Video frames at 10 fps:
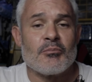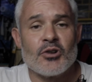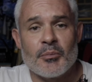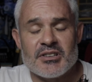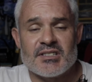I'm
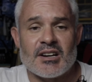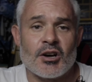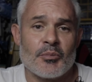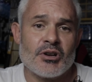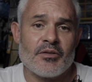going to bust out a
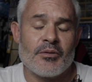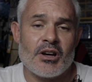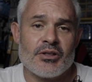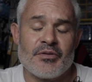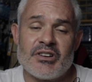couple of
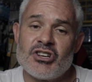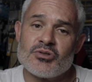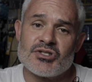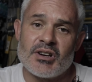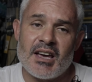other
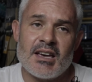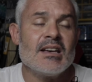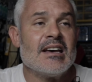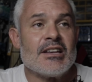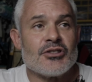videos today.